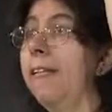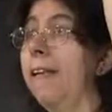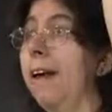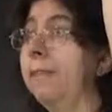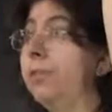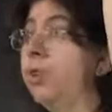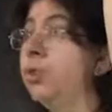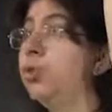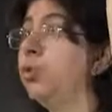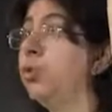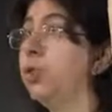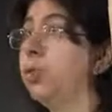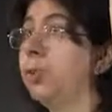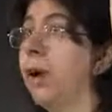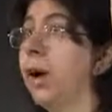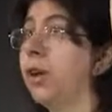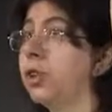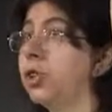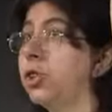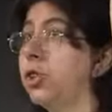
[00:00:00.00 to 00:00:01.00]
of the true
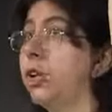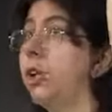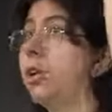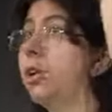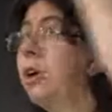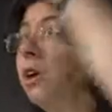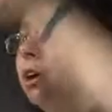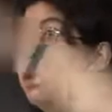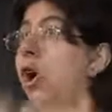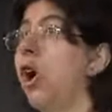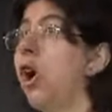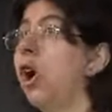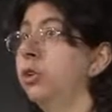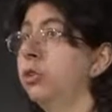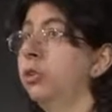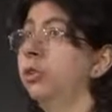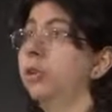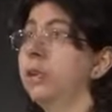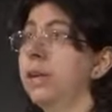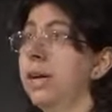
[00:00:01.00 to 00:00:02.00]
function onto